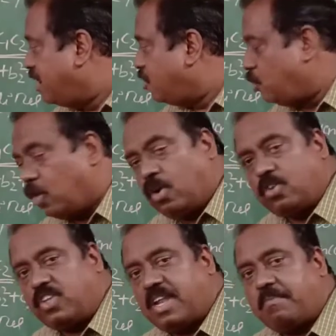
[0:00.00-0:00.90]

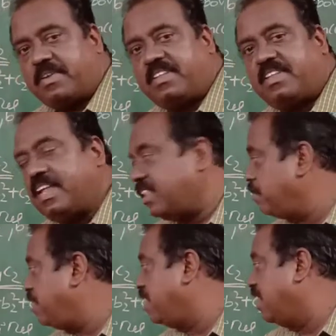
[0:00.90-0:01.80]
Those numbers is nothing
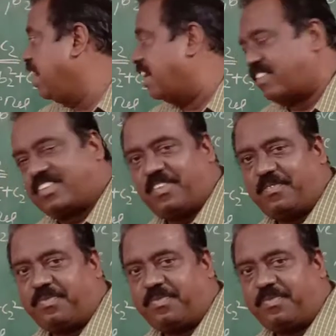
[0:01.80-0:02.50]
but drs.